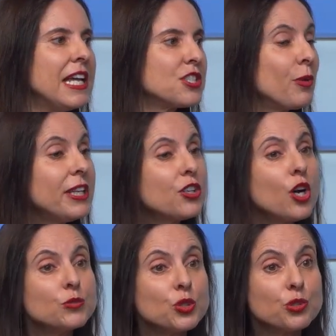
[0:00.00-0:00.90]
So when it
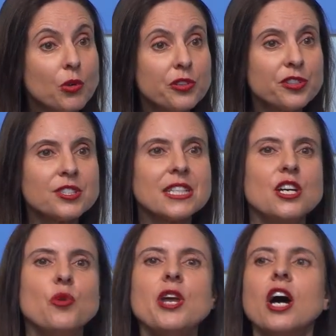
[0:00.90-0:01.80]
comes to growth,
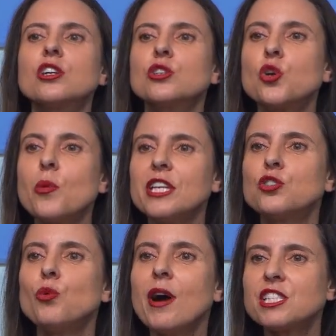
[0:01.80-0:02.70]
we are growing
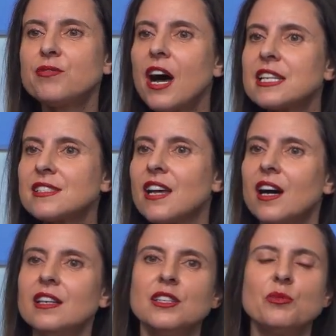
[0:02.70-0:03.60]
twice
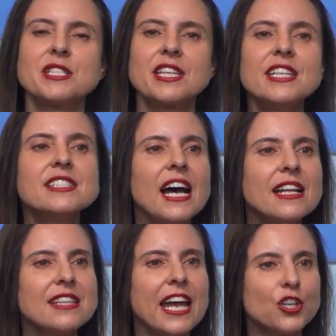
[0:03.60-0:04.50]
faster with Kit
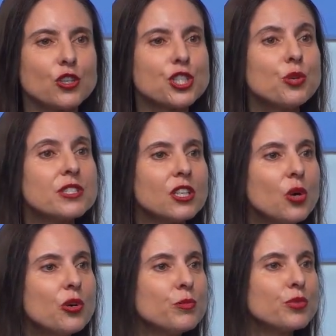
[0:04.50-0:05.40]
Kat and our chosen
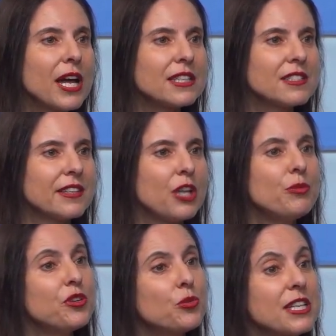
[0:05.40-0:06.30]
local brands than
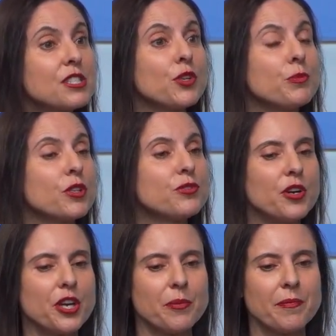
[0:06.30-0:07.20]
with the rest of the
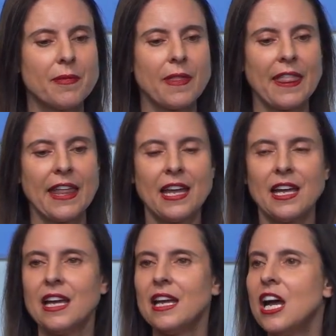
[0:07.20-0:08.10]
portfolio.
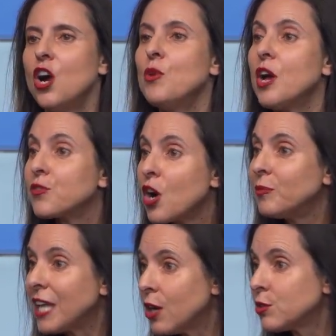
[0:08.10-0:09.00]
We have
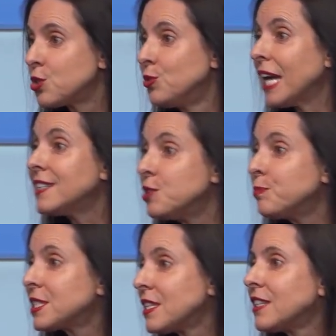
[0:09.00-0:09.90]
come now to
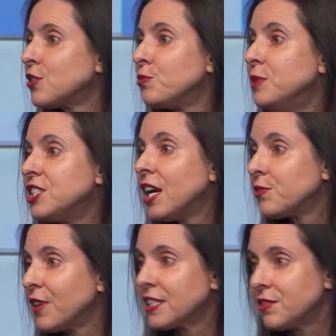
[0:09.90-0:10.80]
90% of media
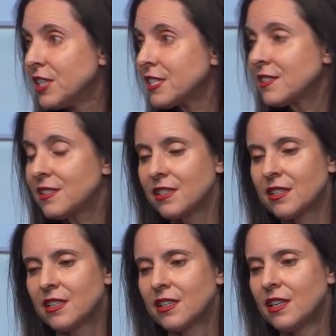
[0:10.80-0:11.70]
effectiveness.
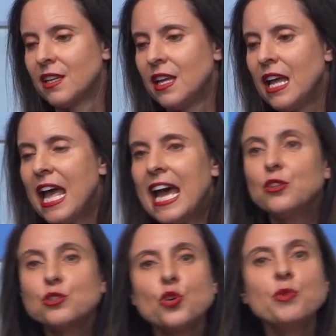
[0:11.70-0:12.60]
And
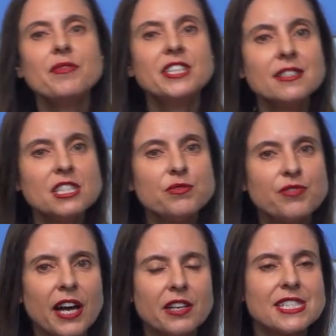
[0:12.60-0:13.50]
also we have
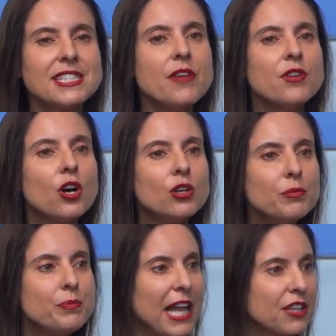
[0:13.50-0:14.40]
identified
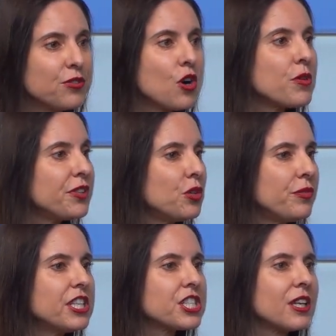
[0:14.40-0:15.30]
several platforms of
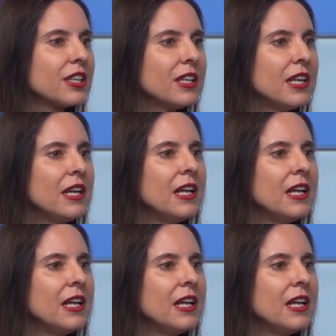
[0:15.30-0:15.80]
innovation